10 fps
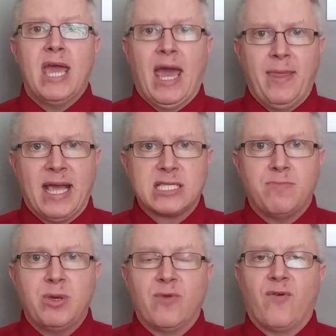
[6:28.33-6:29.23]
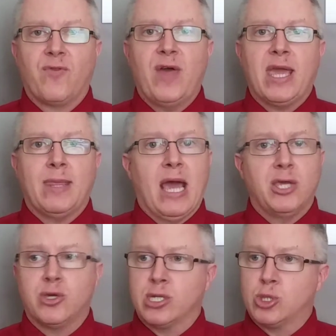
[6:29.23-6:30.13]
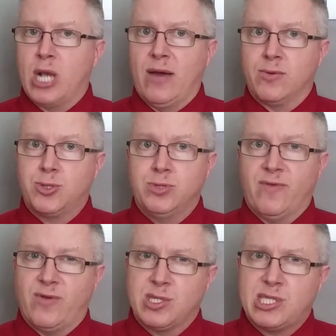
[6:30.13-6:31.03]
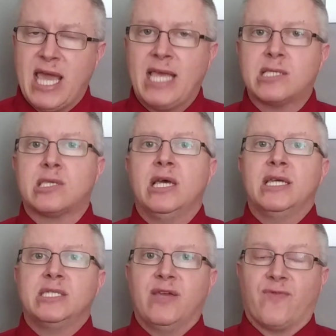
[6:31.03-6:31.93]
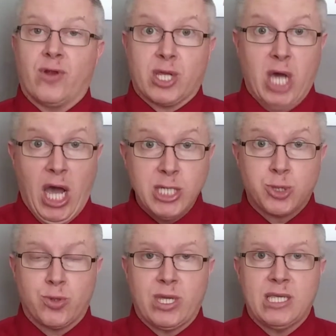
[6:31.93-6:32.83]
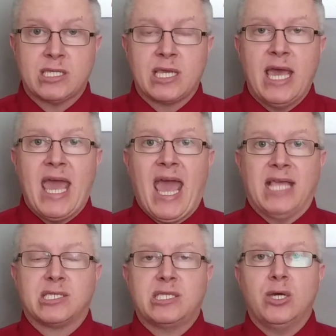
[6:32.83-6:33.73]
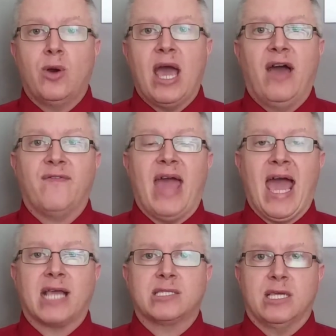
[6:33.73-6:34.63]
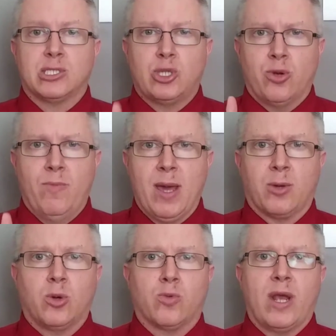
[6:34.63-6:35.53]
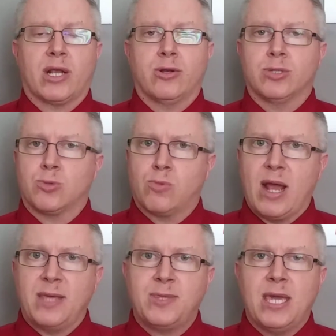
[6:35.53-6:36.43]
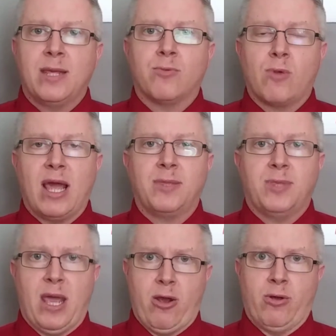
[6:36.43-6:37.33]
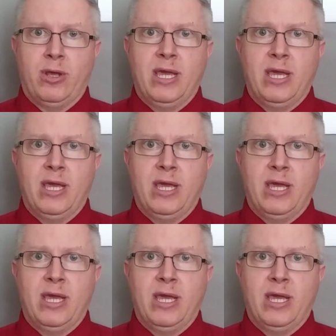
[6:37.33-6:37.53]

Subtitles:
And that's a beautiful thing. Now you can travel to different states, different countries, and still have access to your medical records right then and right there.